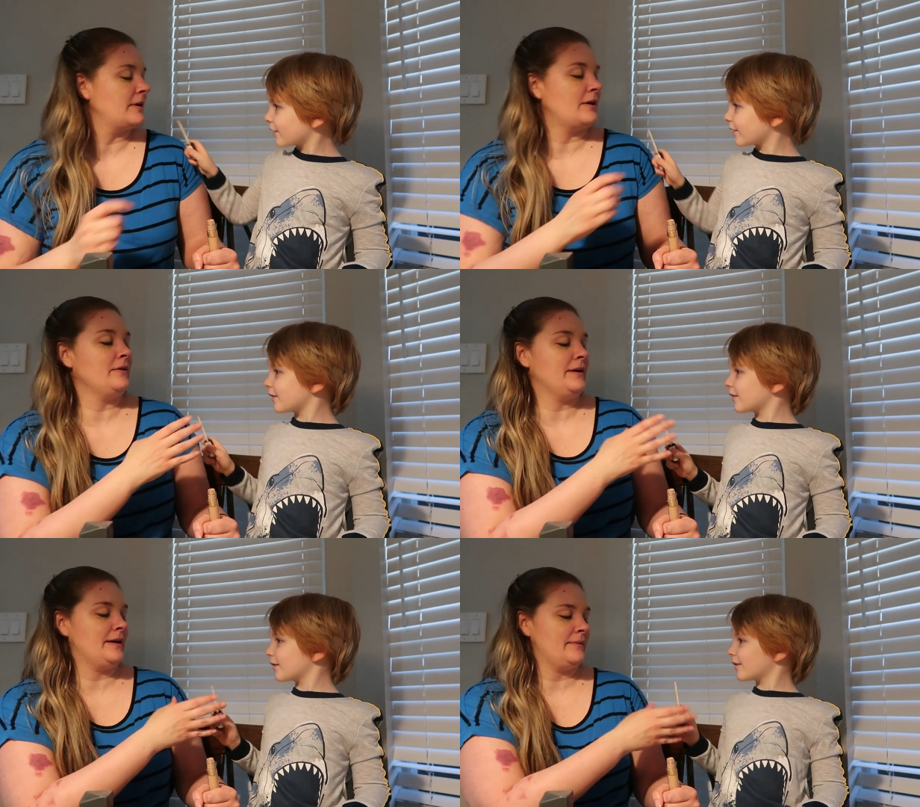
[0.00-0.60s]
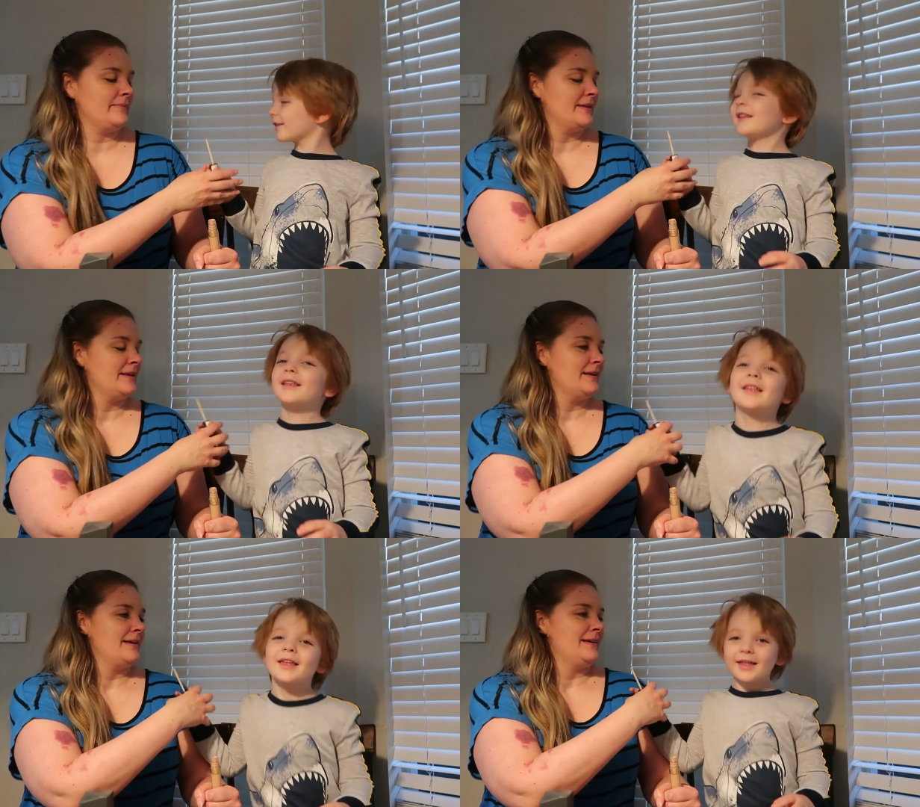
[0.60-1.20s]
Speaker 1: Okay.
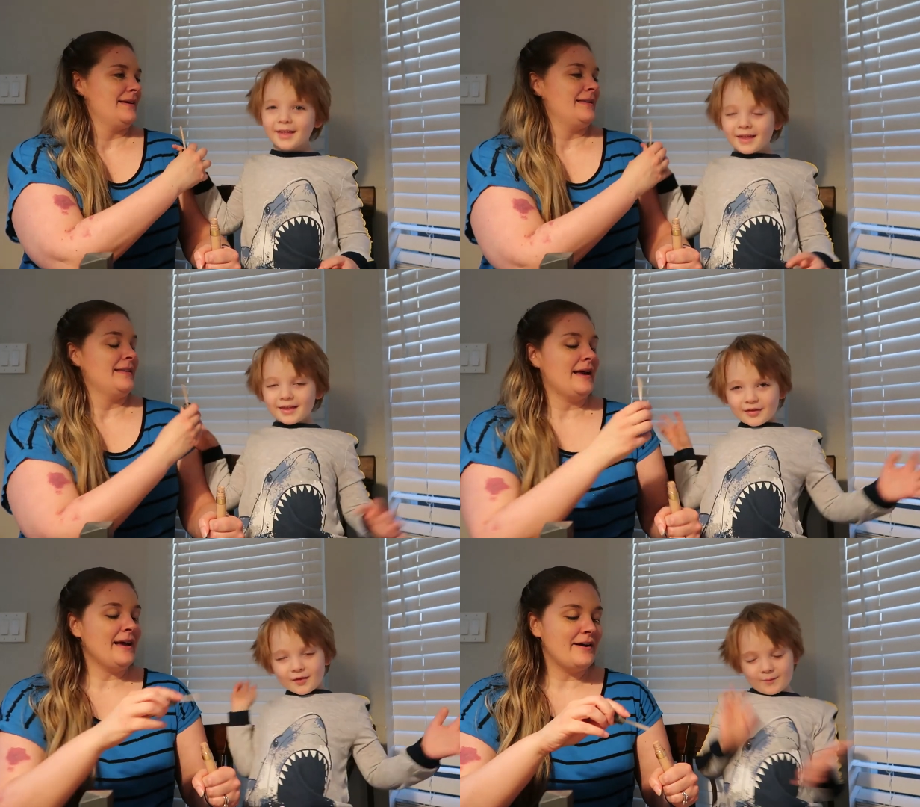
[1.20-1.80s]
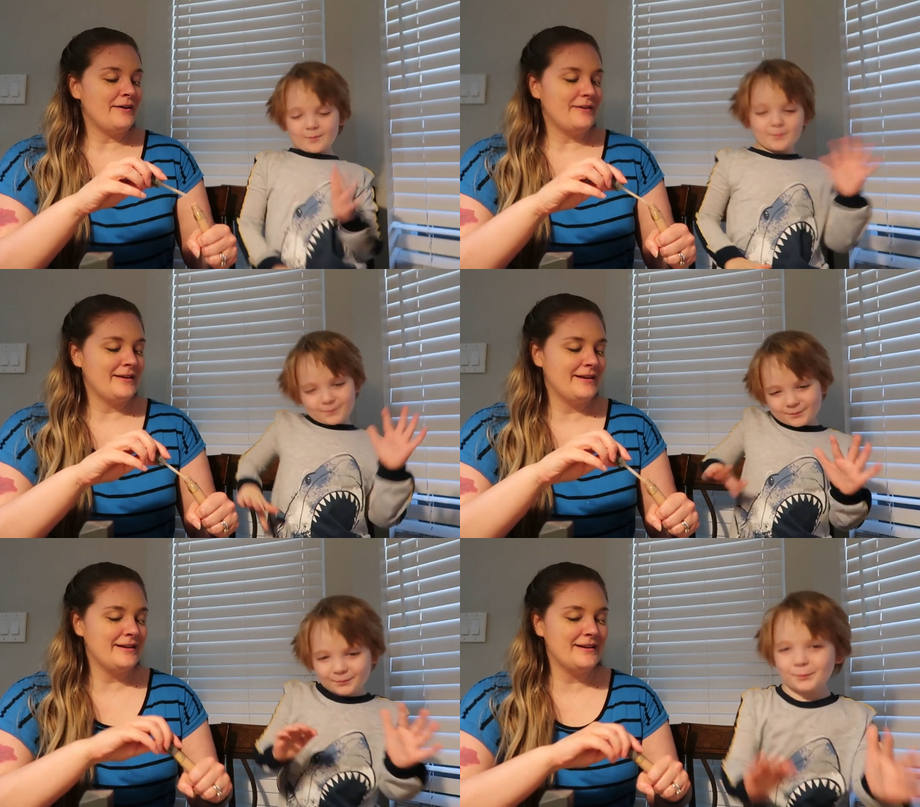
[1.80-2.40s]
Now,
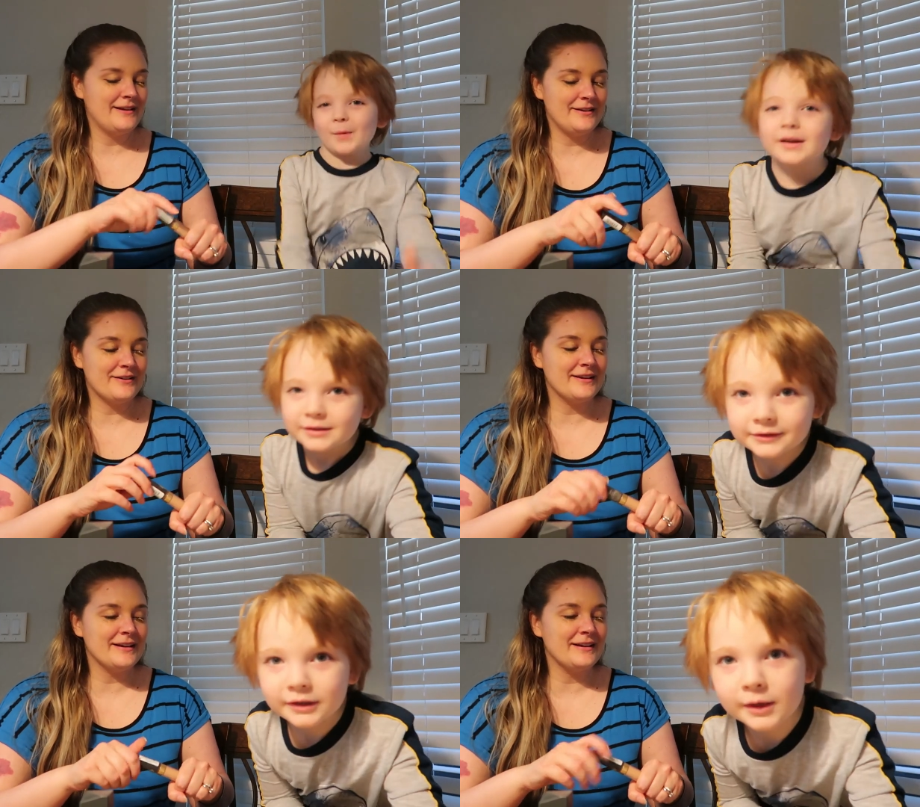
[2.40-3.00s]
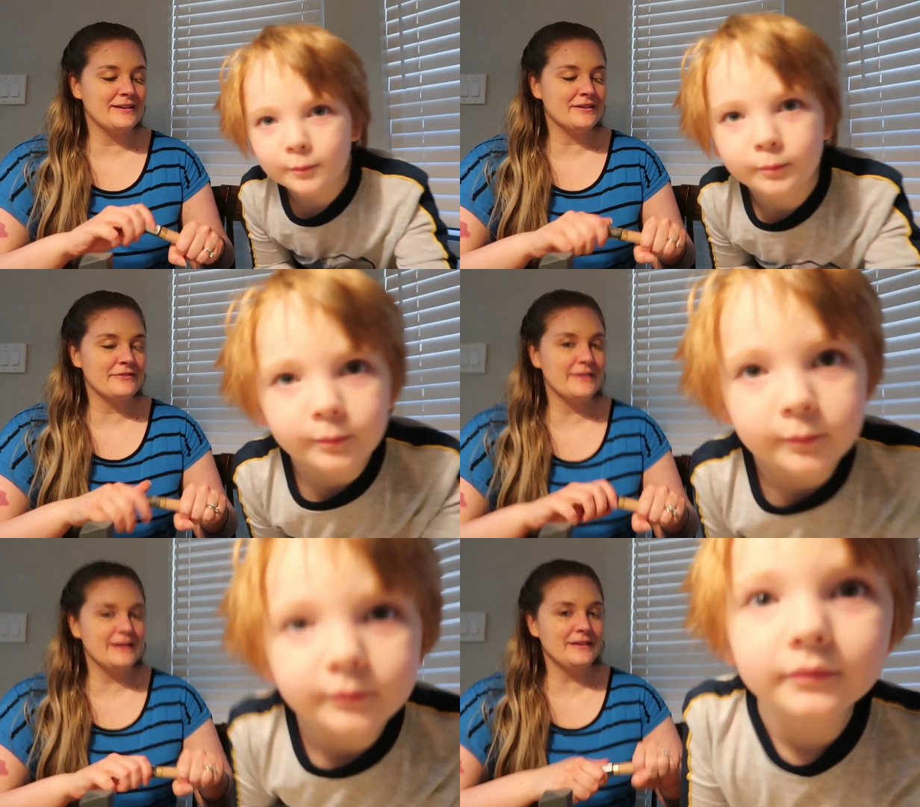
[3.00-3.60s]
you're going to get your
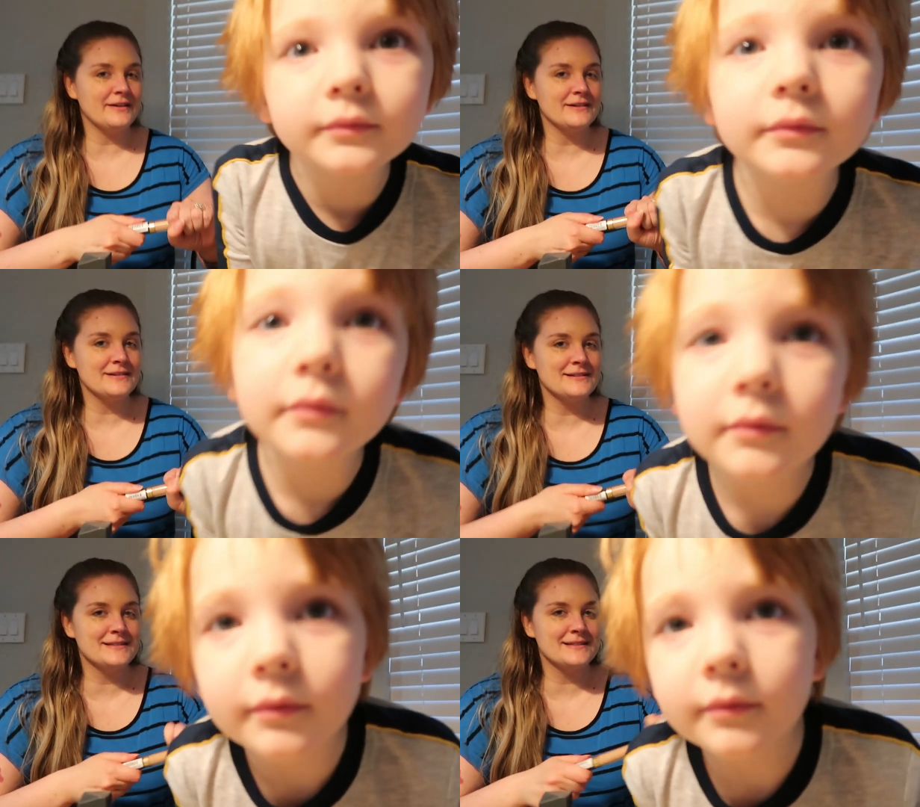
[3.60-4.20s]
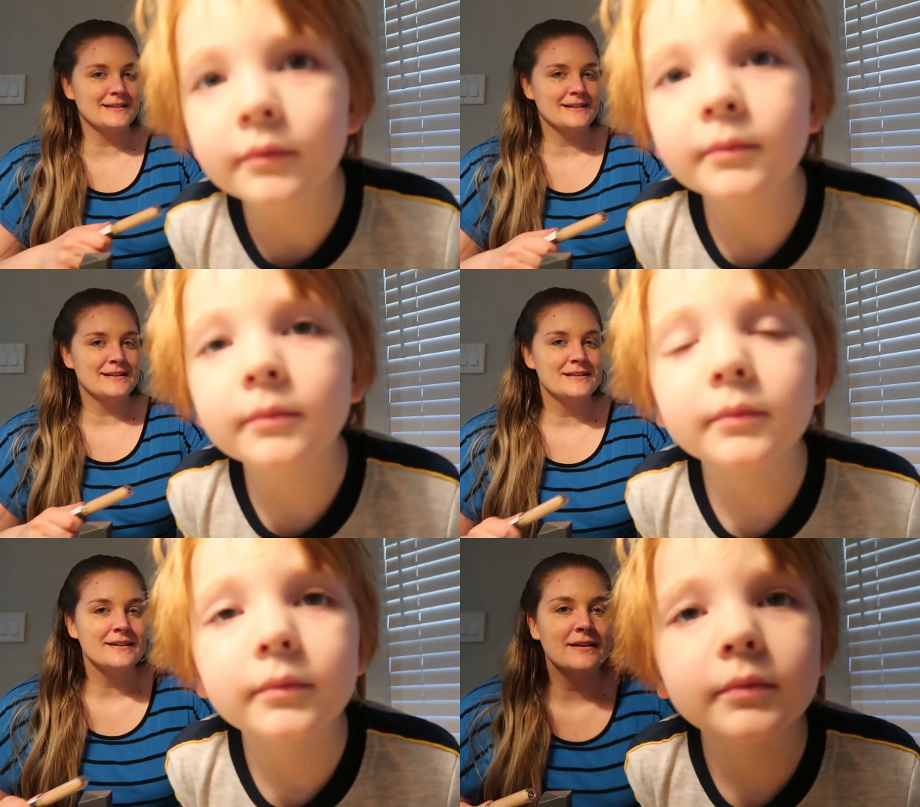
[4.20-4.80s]
fingers,
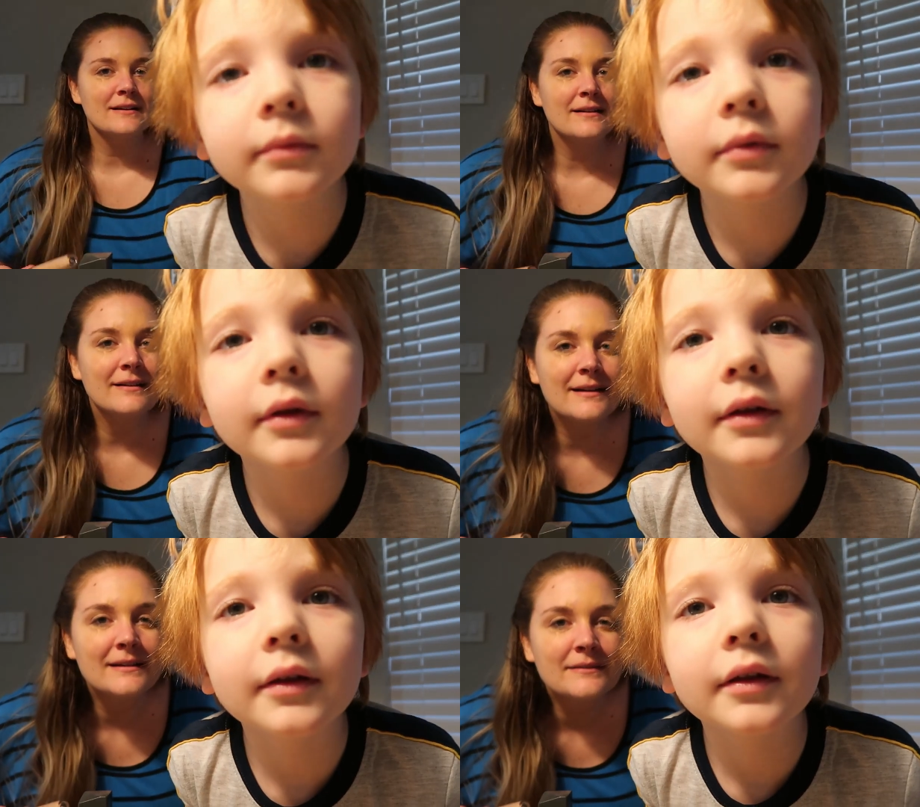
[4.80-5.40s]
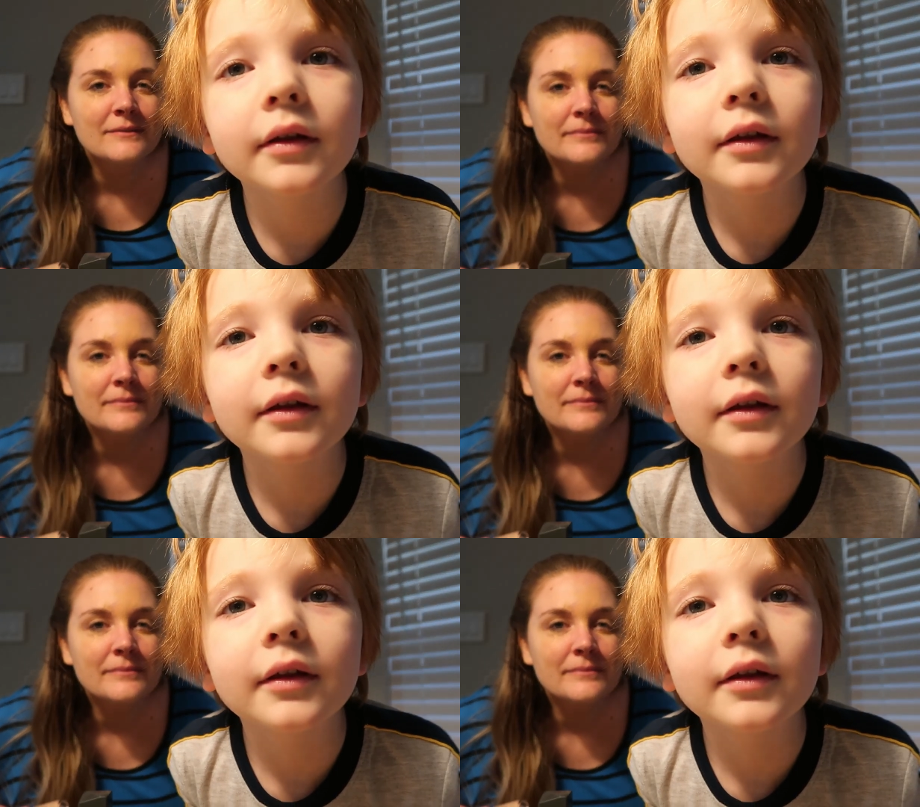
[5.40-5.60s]
okay.